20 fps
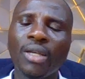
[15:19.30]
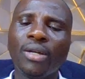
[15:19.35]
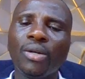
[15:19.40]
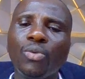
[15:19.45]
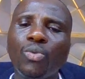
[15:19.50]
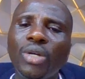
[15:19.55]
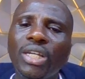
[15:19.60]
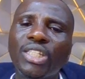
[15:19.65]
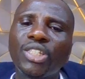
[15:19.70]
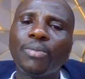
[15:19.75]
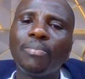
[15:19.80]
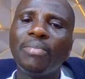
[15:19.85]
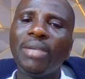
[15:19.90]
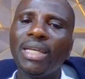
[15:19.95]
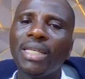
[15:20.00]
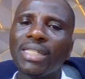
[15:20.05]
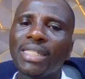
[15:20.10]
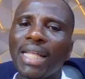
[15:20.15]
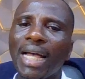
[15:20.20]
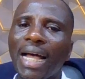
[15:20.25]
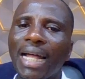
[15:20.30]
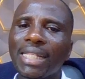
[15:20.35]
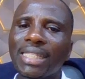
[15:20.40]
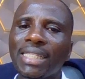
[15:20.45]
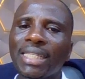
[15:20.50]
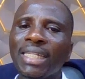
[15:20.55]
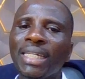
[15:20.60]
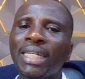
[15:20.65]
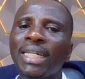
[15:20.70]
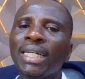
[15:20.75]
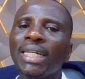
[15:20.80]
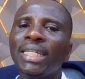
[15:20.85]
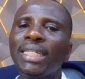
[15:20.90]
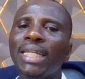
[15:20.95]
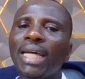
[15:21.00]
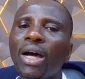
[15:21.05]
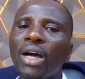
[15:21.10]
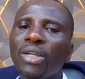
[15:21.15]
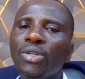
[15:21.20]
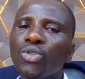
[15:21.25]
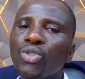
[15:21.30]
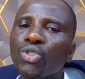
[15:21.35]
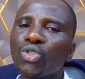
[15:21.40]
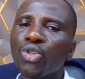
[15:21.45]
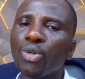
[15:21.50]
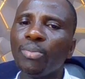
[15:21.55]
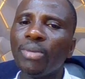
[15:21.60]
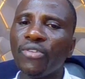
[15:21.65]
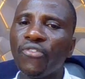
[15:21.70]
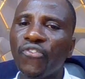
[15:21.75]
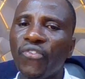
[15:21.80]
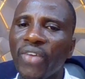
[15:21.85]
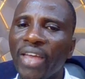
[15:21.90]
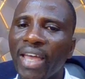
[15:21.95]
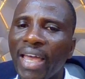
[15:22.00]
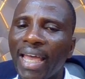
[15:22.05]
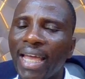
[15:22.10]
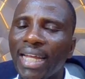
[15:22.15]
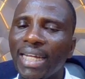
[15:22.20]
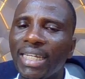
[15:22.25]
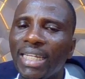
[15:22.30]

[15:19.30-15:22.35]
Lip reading: which means that there used to be fear.